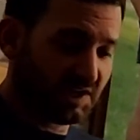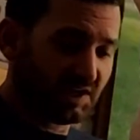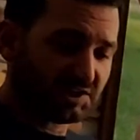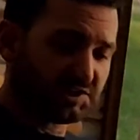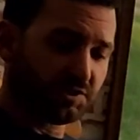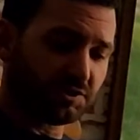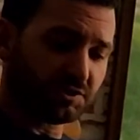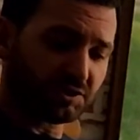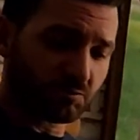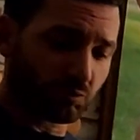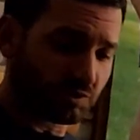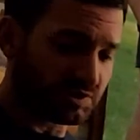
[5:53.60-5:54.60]
She
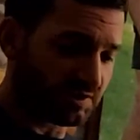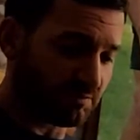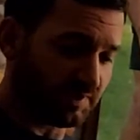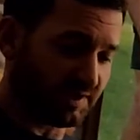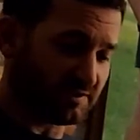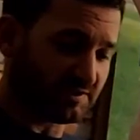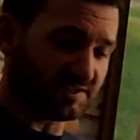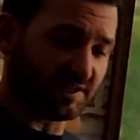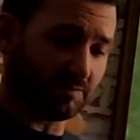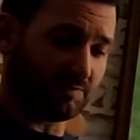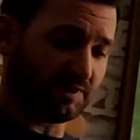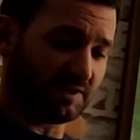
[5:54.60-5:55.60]
usually wore somebody else's
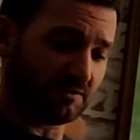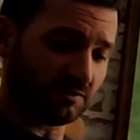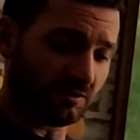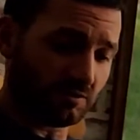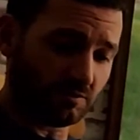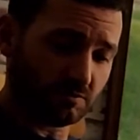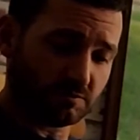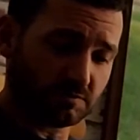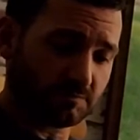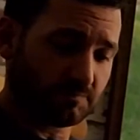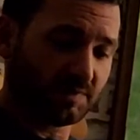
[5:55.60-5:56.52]
hand-me-down clothes.